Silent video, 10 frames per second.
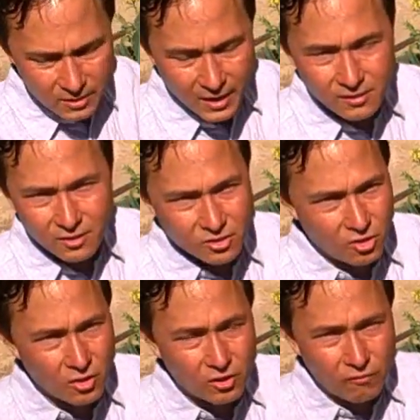Next, let's
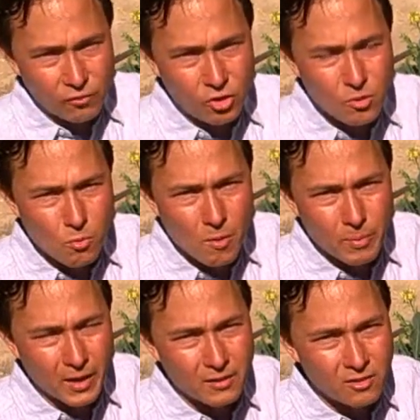go to two more
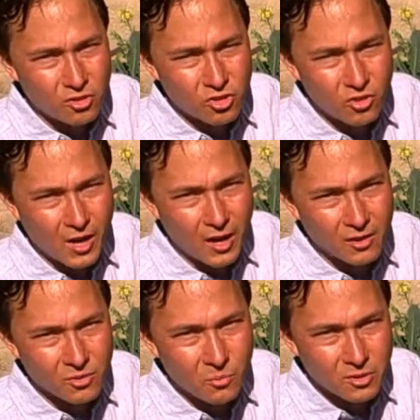beds and show you
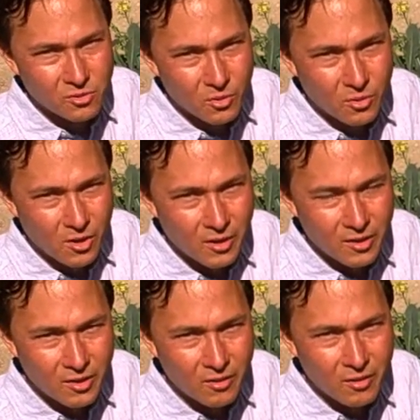guys what's growing
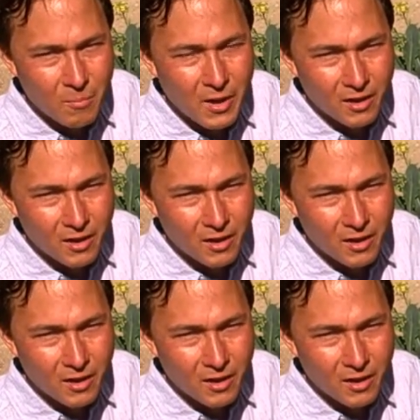on here in the